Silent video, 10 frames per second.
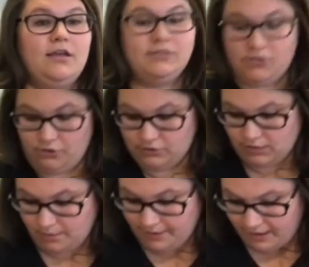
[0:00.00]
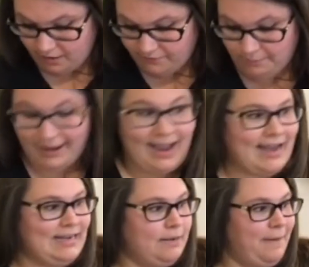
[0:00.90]
So you saw my elephant bag. I
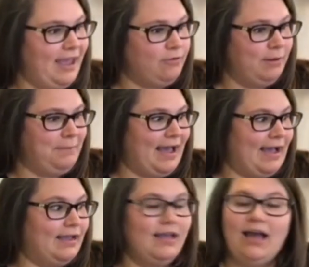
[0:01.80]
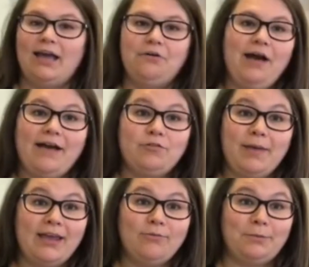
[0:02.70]
need a penguin bag. I don't have a
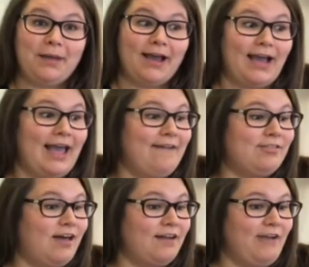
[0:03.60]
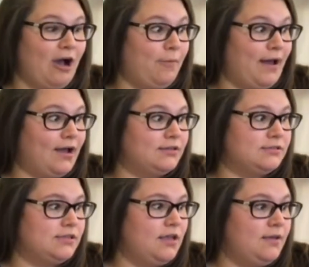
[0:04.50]
penguin bag. I have a lot of owl
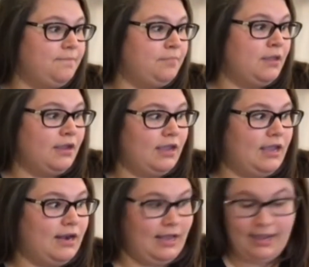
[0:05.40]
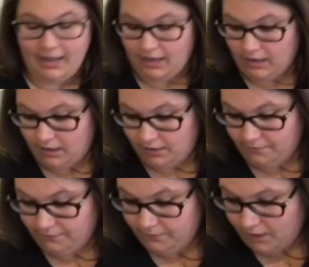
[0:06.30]
bags, and I
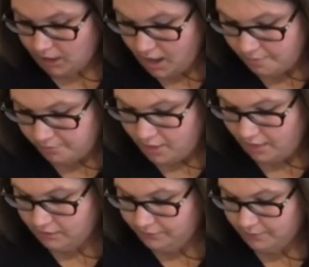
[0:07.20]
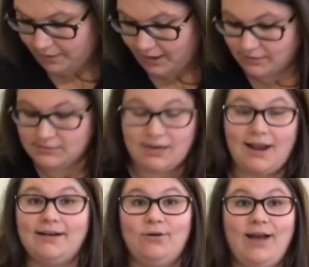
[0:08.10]
have a couple elephant bags, and
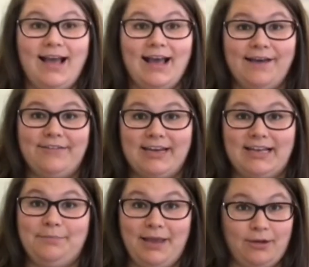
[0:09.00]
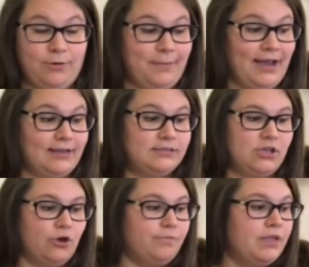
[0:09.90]
I don't have any penguin bags.
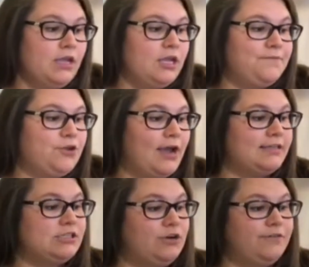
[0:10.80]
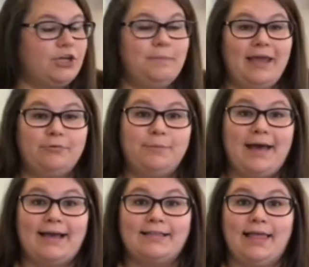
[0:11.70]
So if you guys know of a good penguin
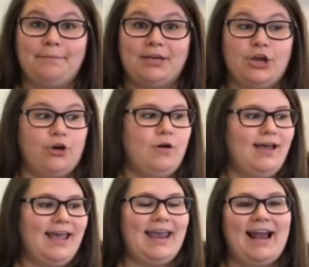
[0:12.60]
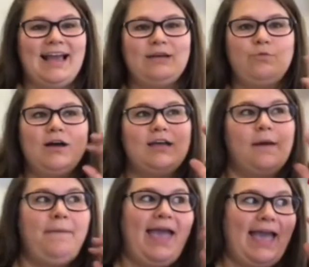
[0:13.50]
bag, let me know. And I want a
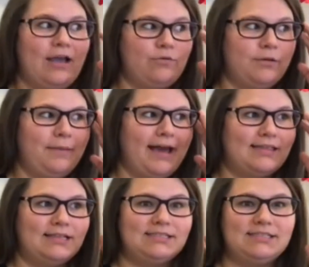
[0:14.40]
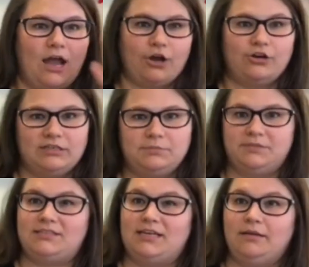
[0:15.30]
penguin bag that's not
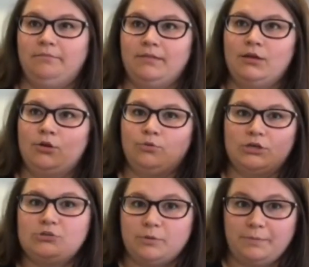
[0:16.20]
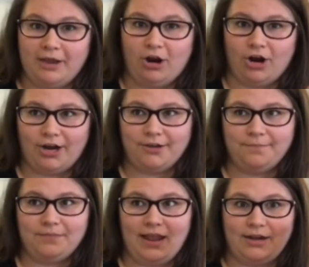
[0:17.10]
Christmassy, which would be hard.
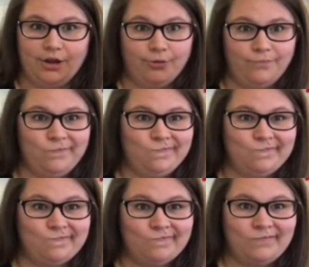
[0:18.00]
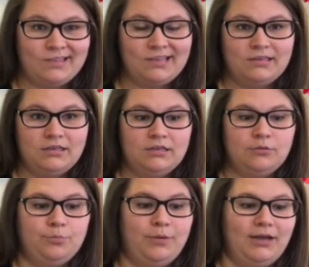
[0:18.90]
I know.
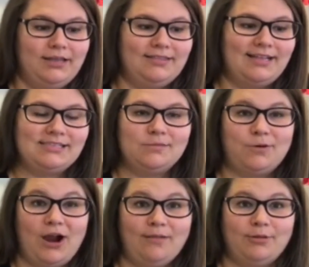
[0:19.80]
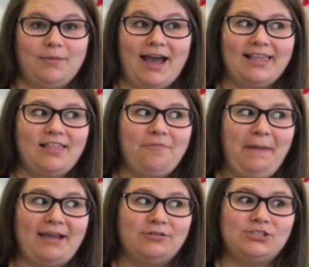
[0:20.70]
But that's the problem. I love
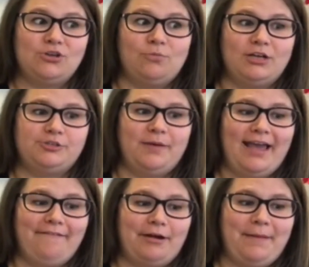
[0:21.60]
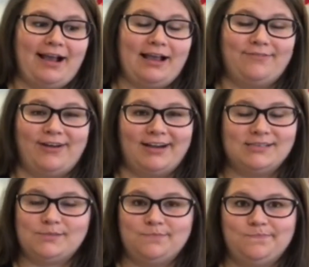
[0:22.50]
penguins so much, but every bag I find is...